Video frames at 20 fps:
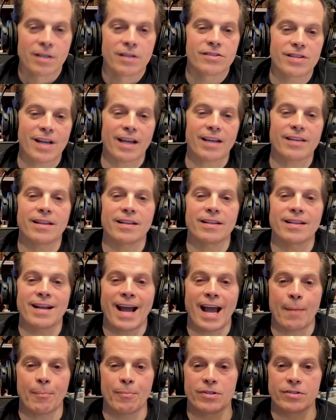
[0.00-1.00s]
Second thing that
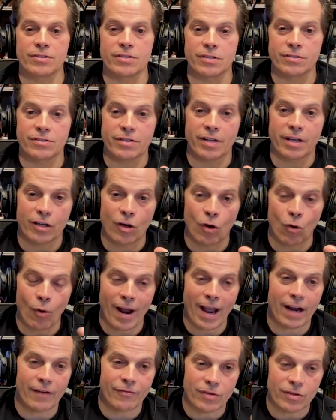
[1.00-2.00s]
happens is they go
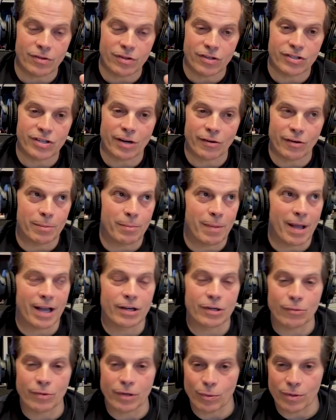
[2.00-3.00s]
after the
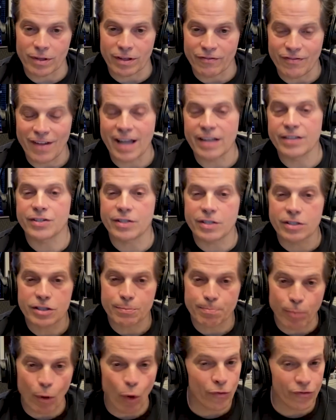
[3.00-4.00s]
gerrymandering with a vengeance.
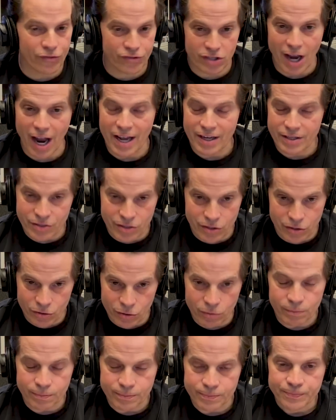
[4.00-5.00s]
Both sides
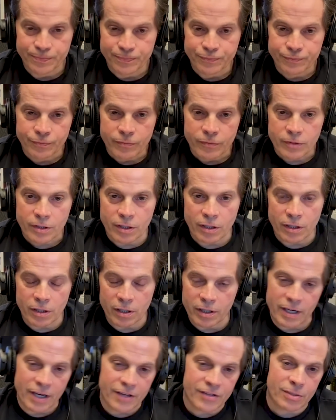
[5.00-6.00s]
do.
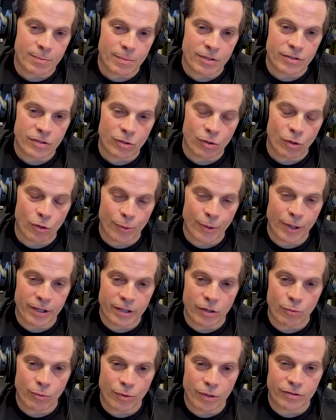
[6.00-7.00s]
And I submit to you, are we
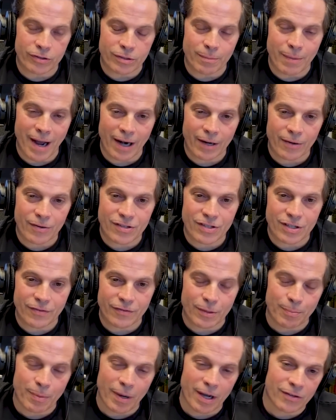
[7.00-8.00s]
in a real democracy if
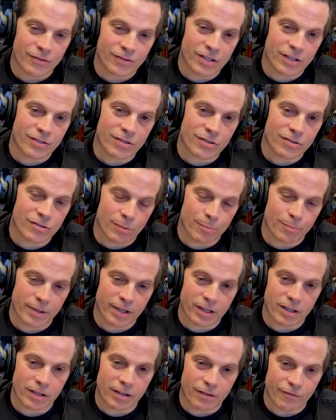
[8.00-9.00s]
the politicians are
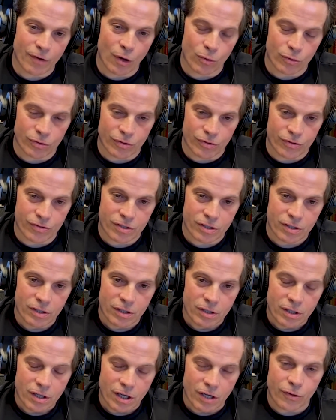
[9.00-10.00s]
picking the voters?
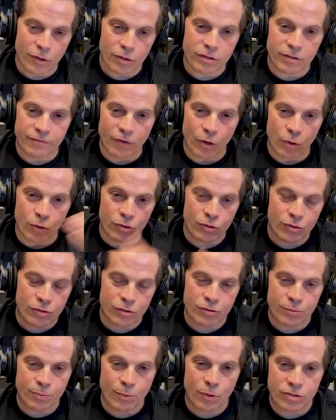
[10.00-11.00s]
I thought the voters
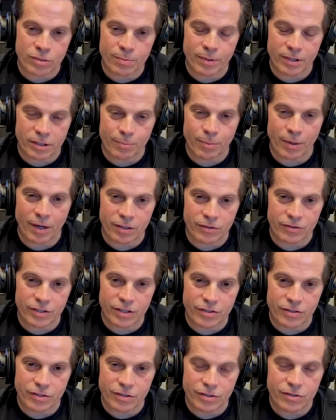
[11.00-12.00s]
are supposed to pick the
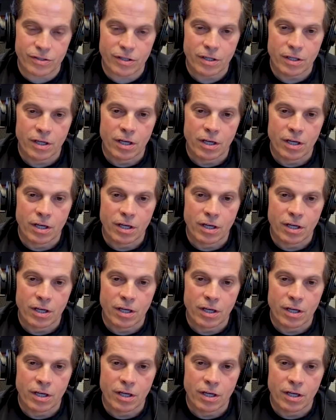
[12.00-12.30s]
politicians.